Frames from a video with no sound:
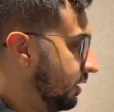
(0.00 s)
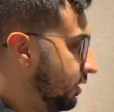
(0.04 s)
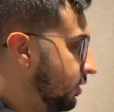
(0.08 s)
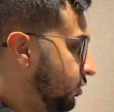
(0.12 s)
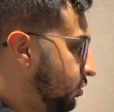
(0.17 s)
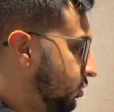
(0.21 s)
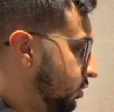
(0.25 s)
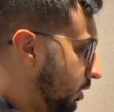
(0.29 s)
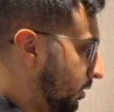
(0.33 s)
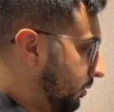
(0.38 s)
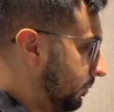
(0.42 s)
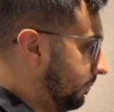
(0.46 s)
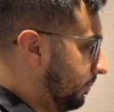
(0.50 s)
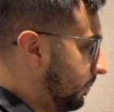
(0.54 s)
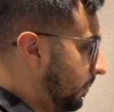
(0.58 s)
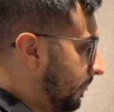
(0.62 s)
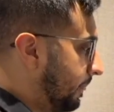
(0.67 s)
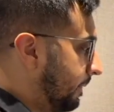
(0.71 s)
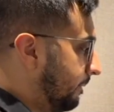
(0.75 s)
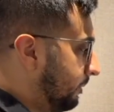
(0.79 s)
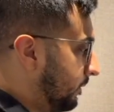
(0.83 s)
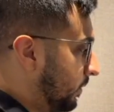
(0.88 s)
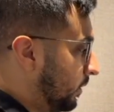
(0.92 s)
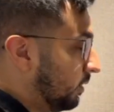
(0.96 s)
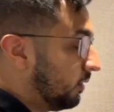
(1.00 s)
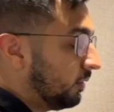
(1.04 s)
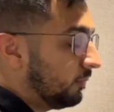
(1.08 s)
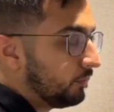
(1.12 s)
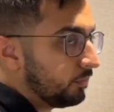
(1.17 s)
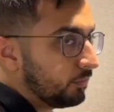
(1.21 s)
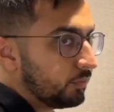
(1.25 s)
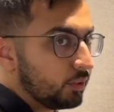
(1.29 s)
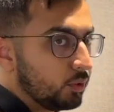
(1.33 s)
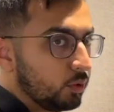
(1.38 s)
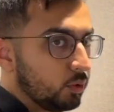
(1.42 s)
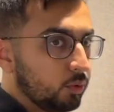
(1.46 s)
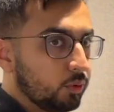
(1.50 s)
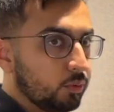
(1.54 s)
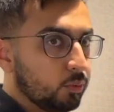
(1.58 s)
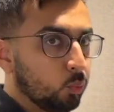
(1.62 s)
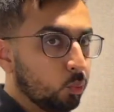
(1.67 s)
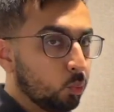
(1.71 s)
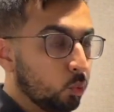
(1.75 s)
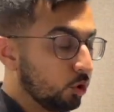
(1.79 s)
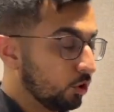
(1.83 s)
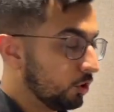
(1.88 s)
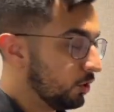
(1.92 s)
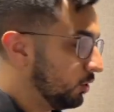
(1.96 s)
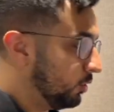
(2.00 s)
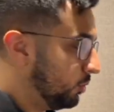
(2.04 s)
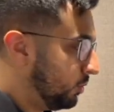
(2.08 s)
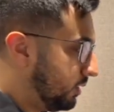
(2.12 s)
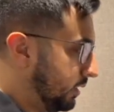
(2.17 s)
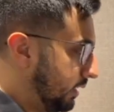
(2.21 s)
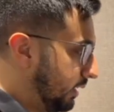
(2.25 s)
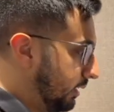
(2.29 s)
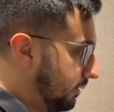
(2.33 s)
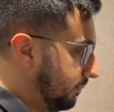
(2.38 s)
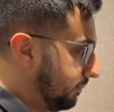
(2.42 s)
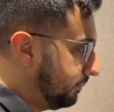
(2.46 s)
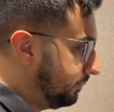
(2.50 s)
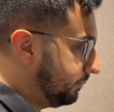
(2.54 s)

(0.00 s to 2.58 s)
So what do you see?